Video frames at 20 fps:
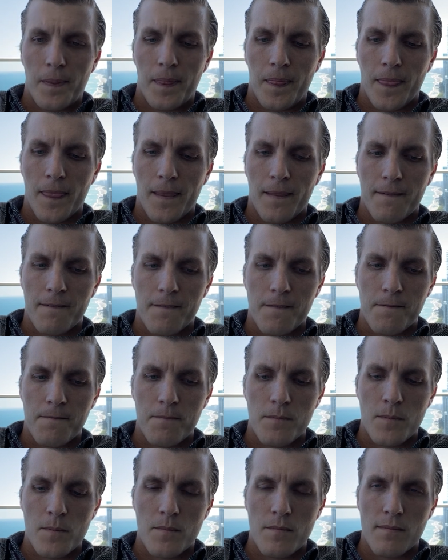
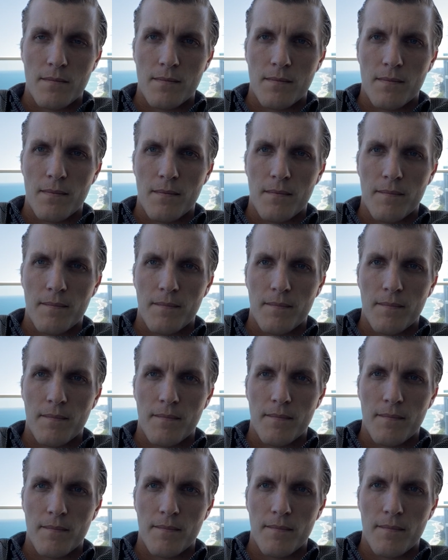
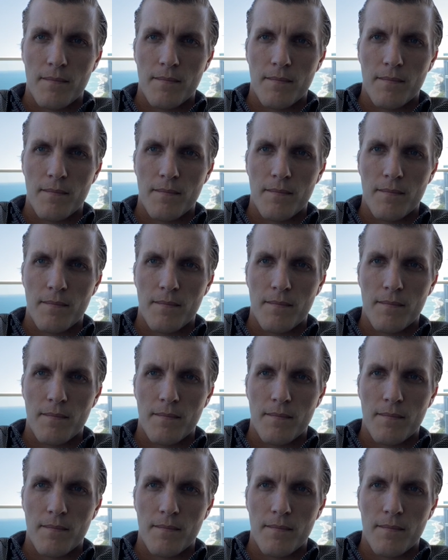(no one is talking)